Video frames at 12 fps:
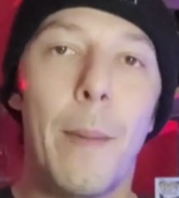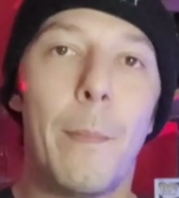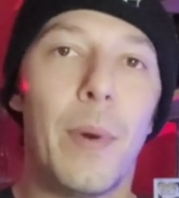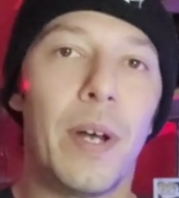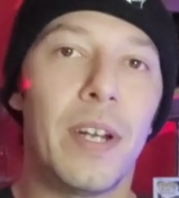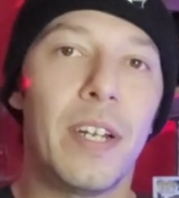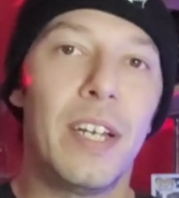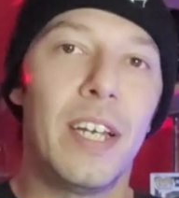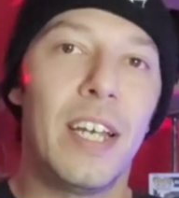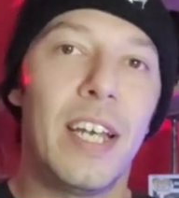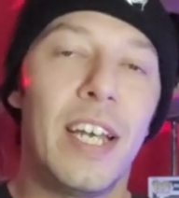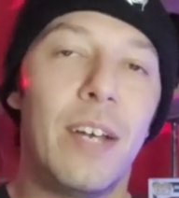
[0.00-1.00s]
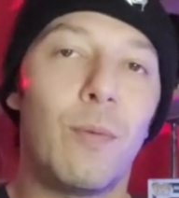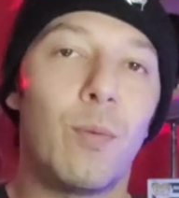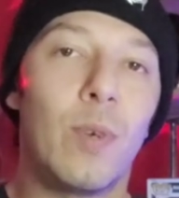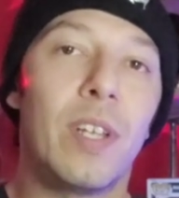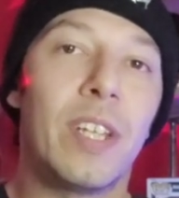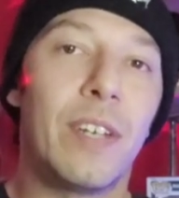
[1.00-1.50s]
But it
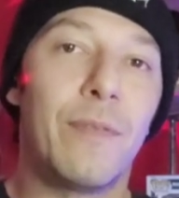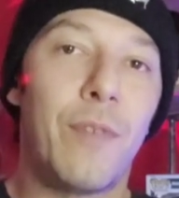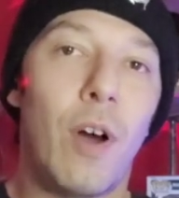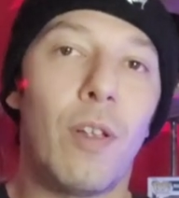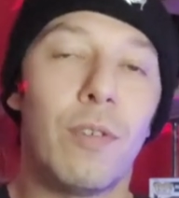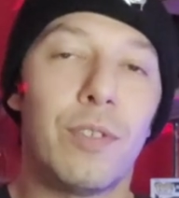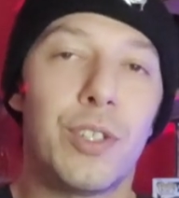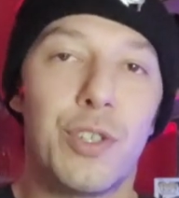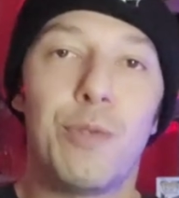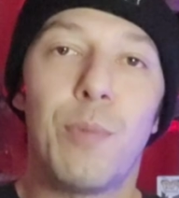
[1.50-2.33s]
really follows two